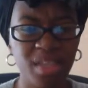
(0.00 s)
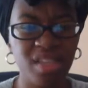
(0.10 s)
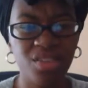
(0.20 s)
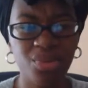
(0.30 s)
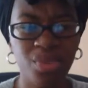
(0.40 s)

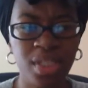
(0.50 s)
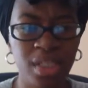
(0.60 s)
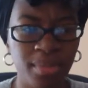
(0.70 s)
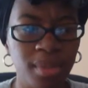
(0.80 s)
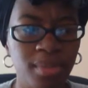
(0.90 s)
being single is
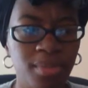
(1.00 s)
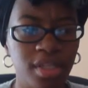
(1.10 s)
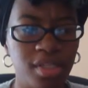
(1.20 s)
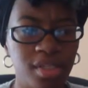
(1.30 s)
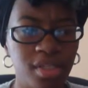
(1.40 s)
something
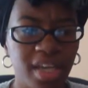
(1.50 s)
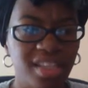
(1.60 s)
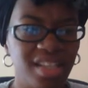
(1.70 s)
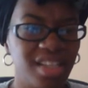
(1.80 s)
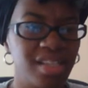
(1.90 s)
because I
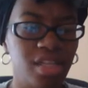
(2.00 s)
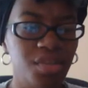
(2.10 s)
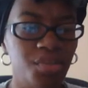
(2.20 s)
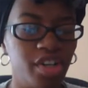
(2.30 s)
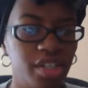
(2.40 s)
think that's
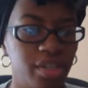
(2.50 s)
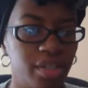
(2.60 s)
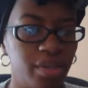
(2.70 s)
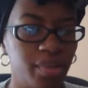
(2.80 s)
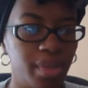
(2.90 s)
anywhere, you know.